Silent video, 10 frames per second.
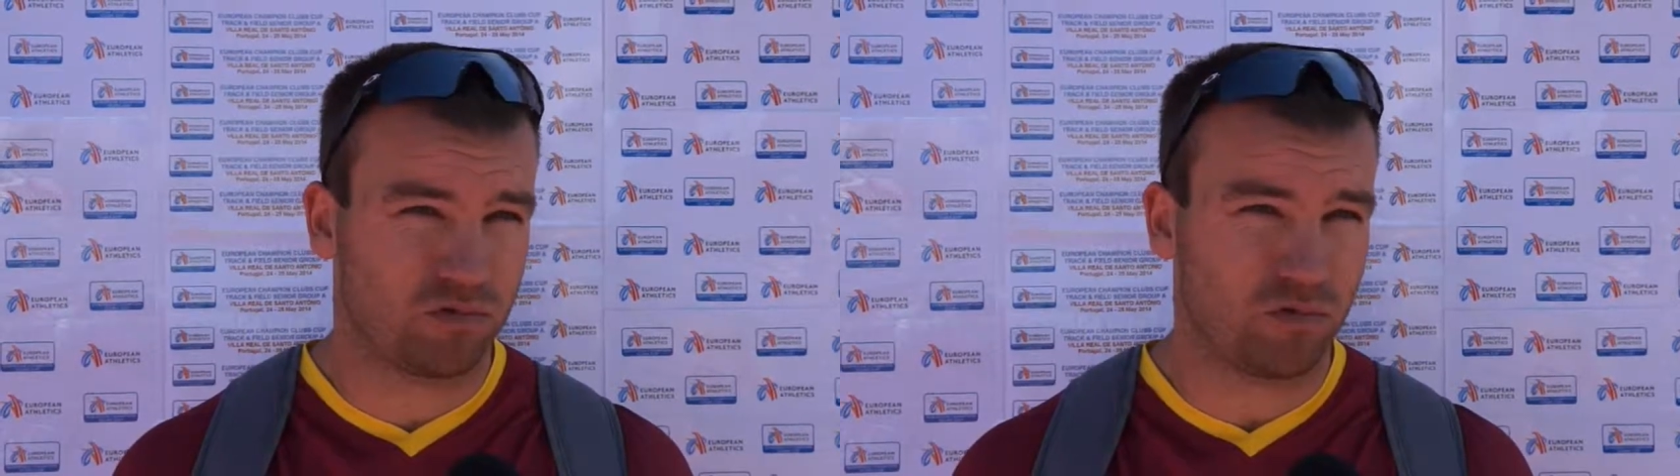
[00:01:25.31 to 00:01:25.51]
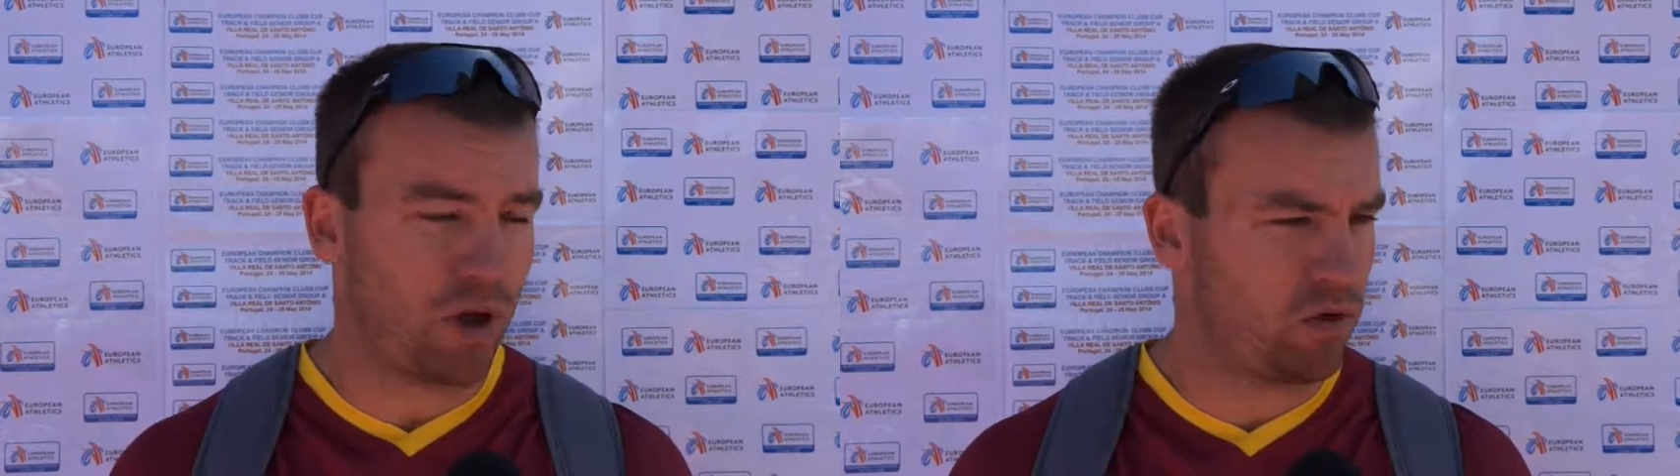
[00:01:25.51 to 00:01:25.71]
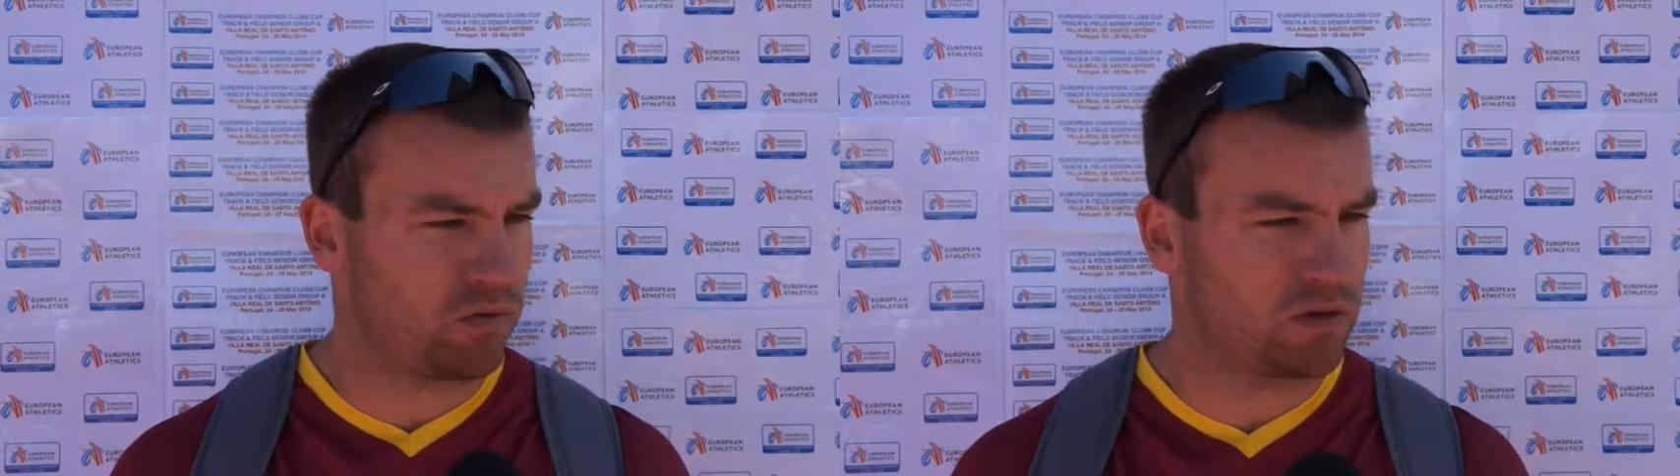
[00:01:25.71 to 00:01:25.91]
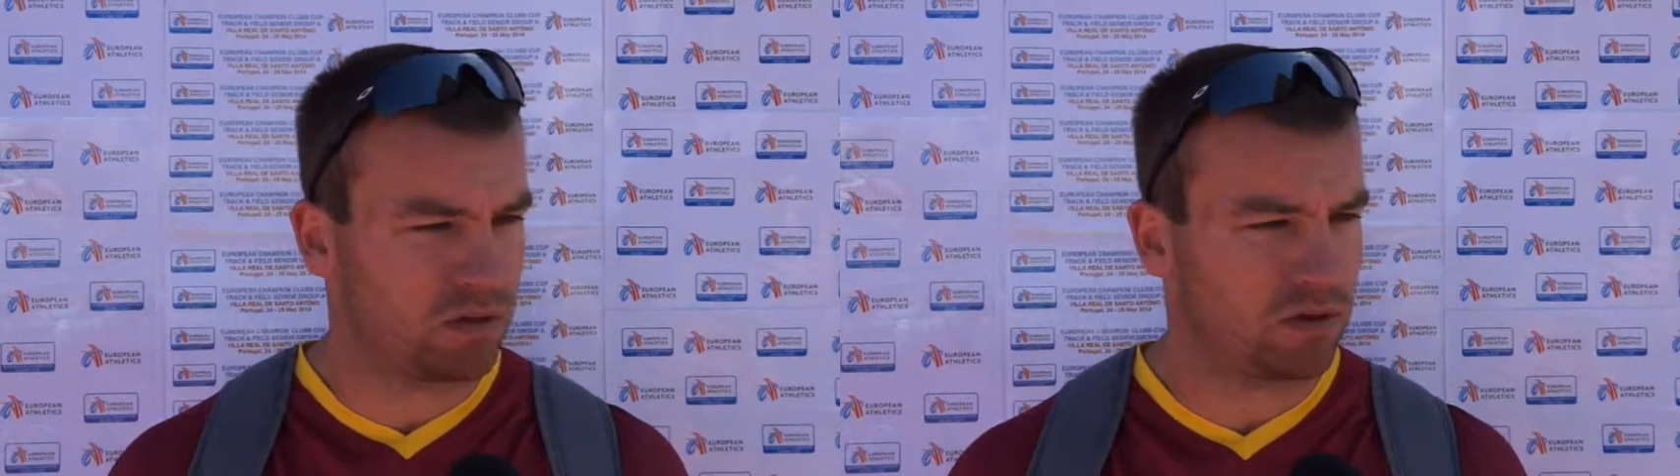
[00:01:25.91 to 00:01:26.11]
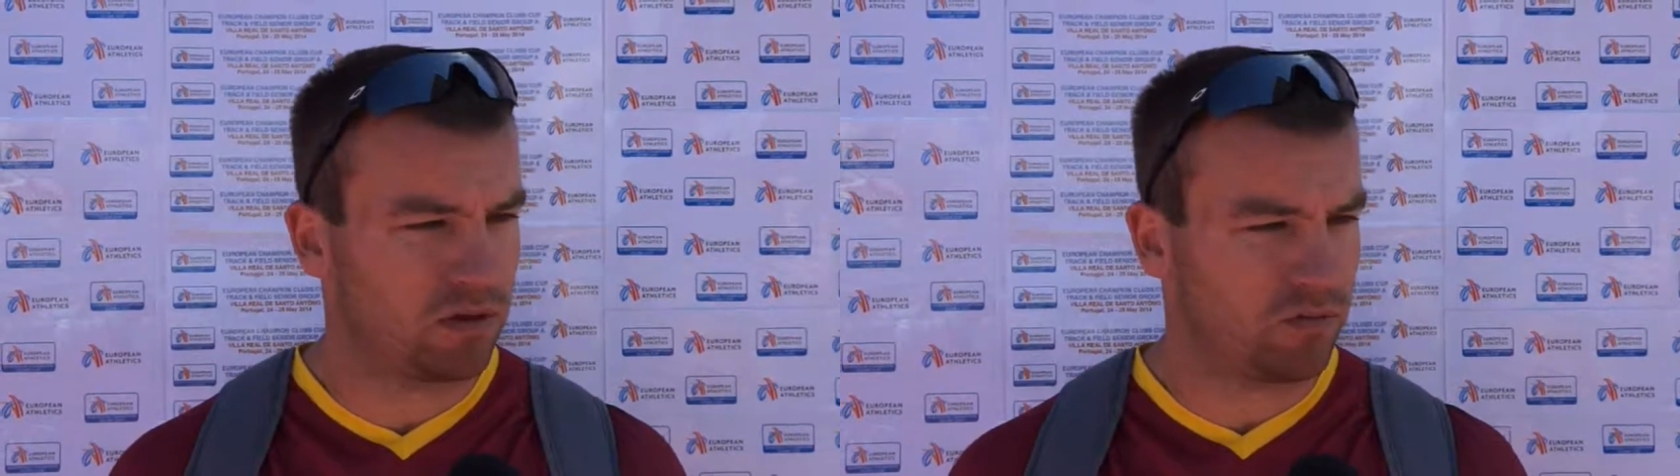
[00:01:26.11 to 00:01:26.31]
two months
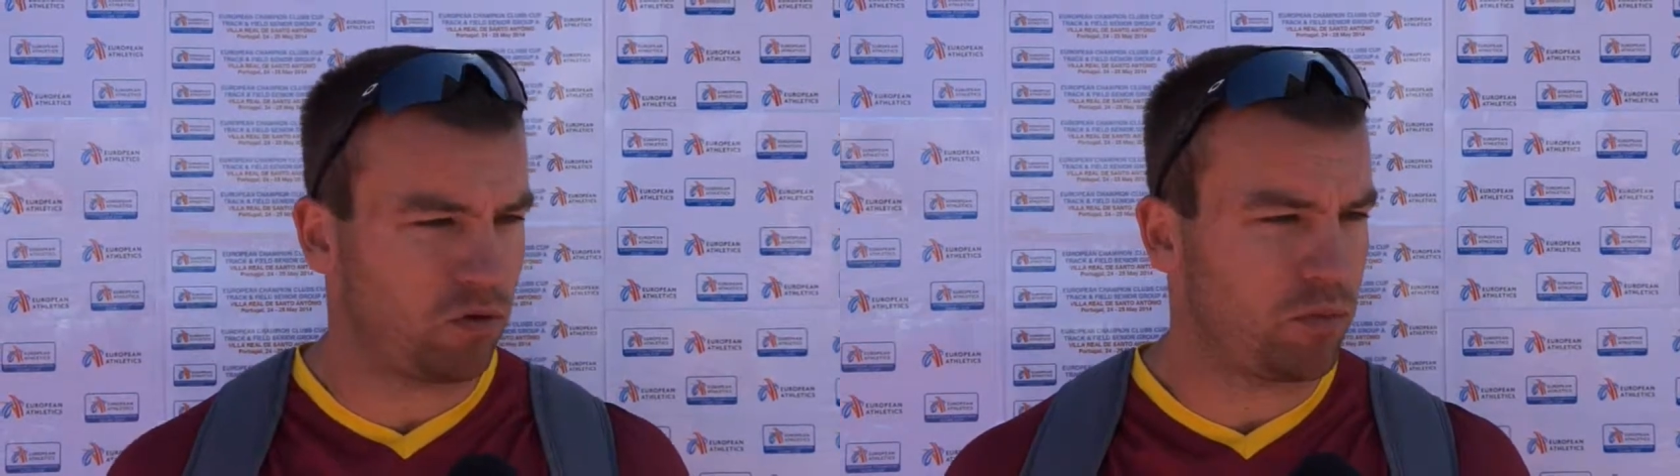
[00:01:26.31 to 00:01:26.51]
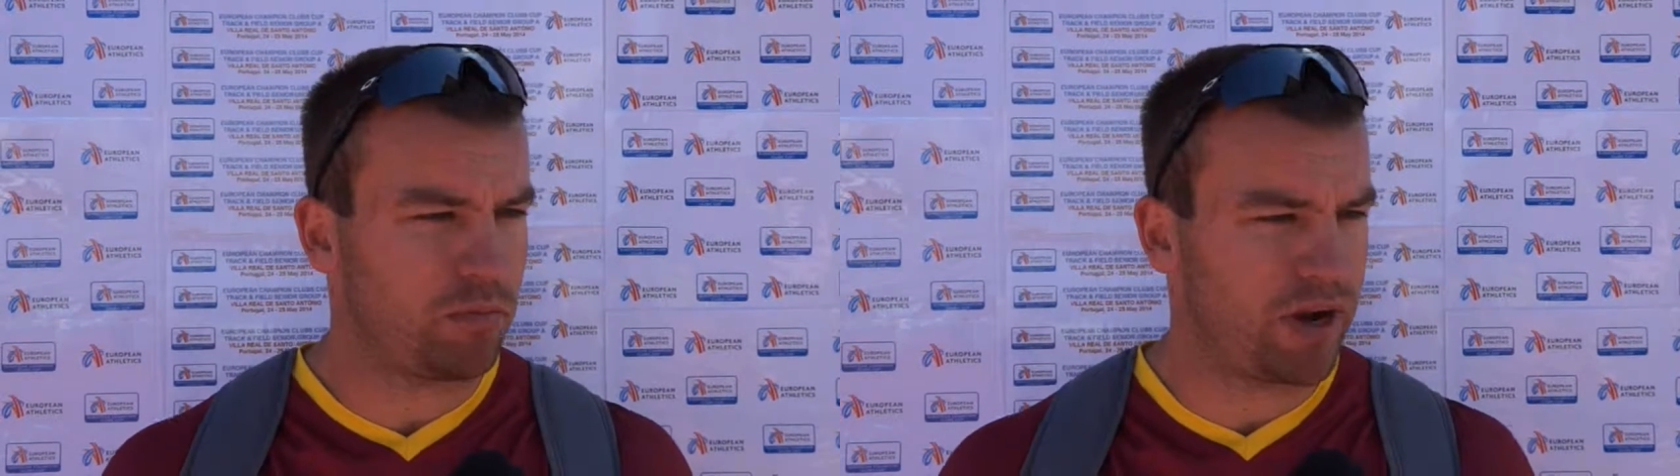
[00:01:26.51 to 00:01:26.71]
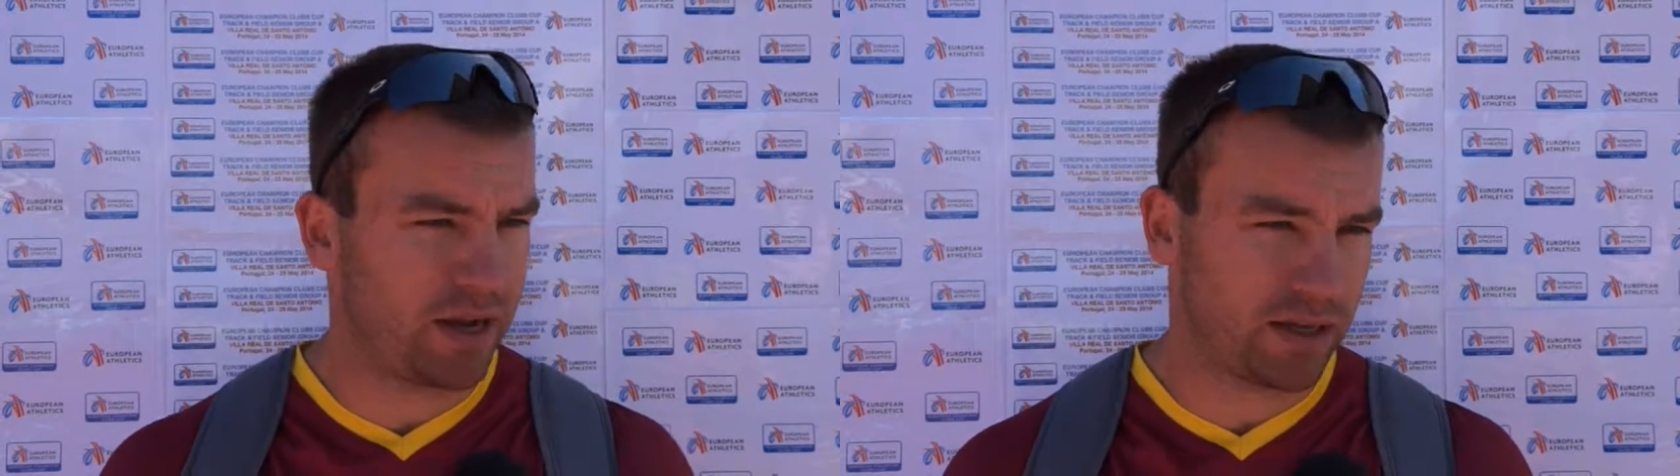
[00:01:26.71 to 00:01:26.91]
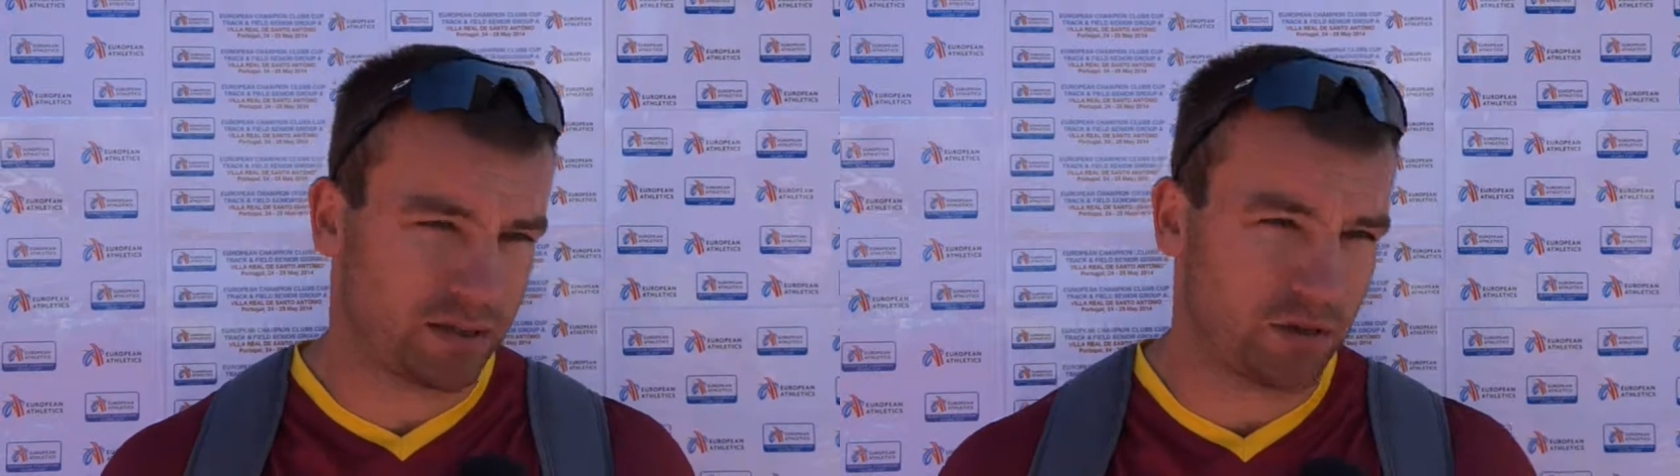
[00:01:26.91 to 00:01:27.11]
for preparing.